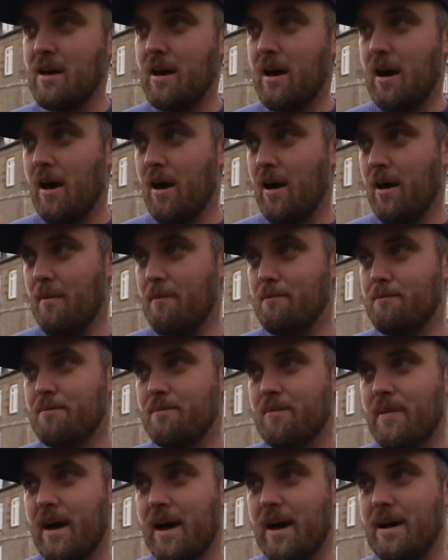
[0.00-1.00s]

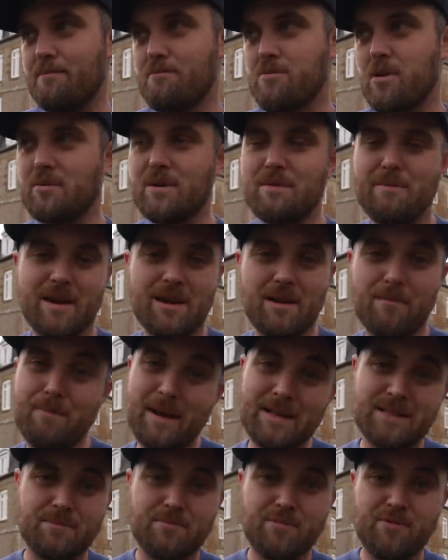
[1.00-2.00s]
and probably make a
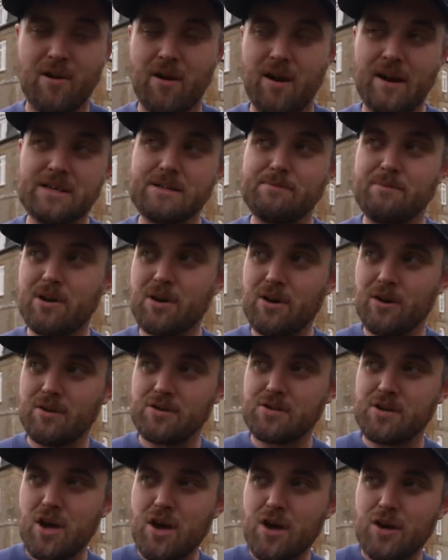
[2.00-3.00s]
better price.
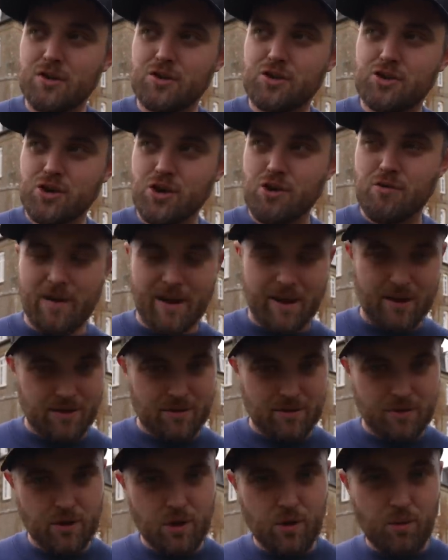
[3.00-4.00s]
Because
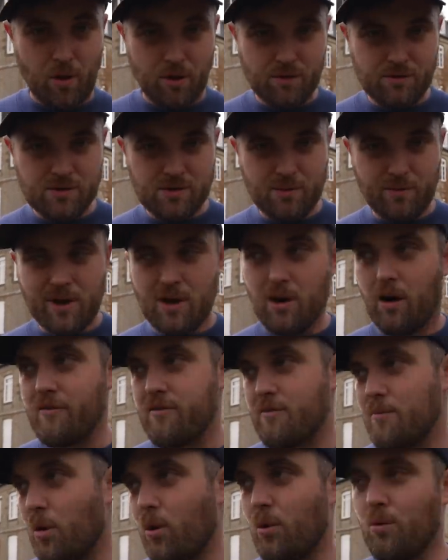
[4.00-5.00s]
during the quotes that we got
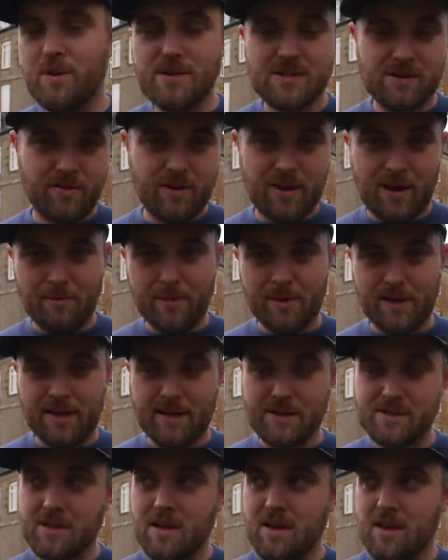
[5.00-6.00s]
from all these other
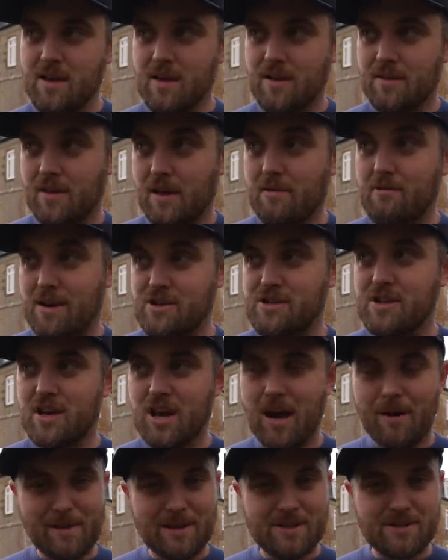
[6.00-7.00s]
companies, they were actually
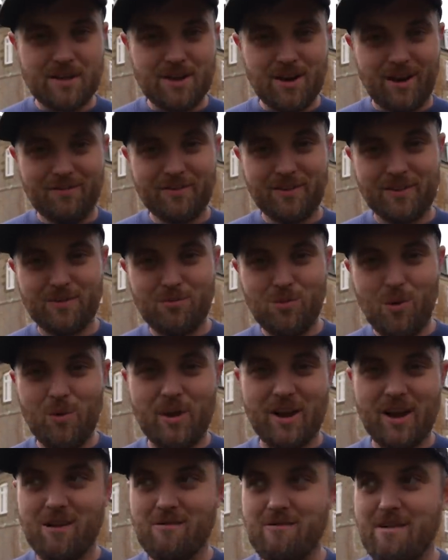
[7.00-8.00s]
coming to the convent and
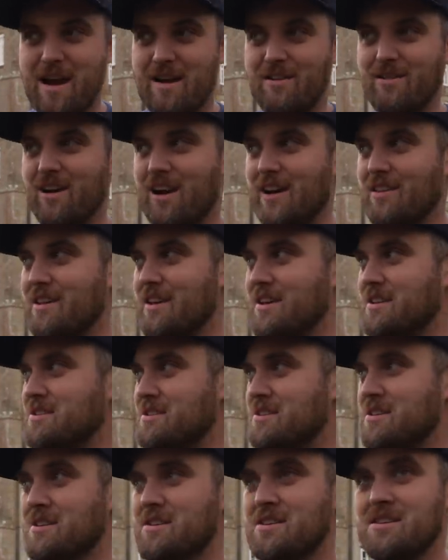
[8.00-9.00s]
walking around like
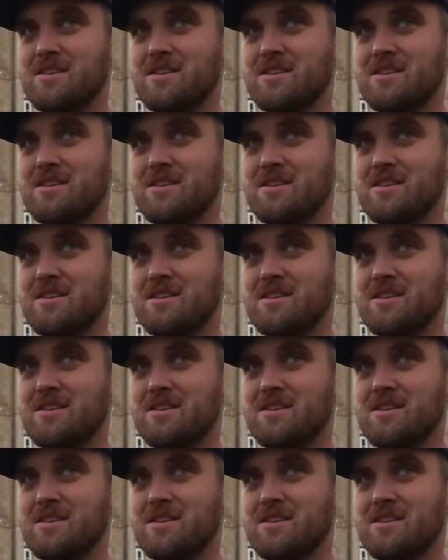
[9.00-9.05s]
this.